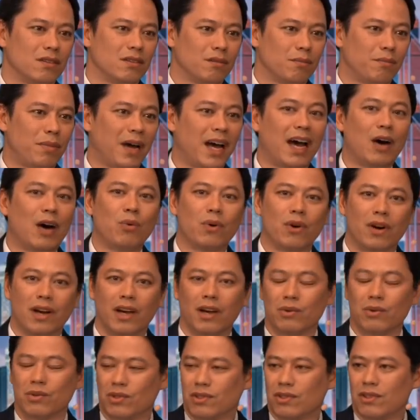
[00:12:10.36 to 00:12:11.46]

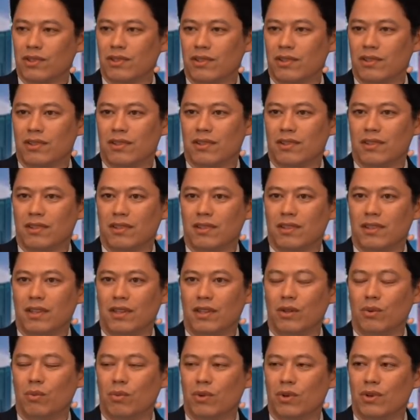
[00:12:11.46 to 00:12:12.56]
powerhouse in
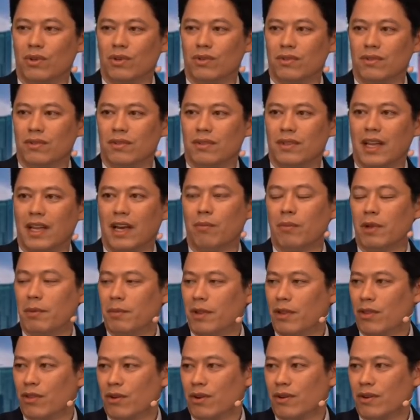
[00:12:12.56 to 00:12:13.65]
the world. Now maybe
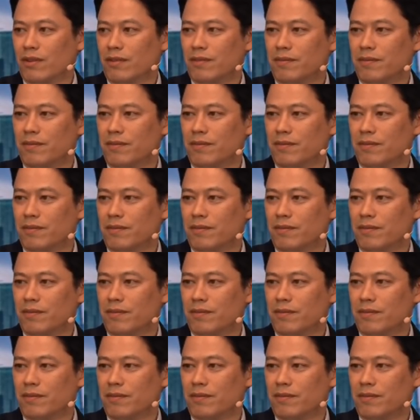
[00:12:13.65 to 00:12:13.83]
3rd.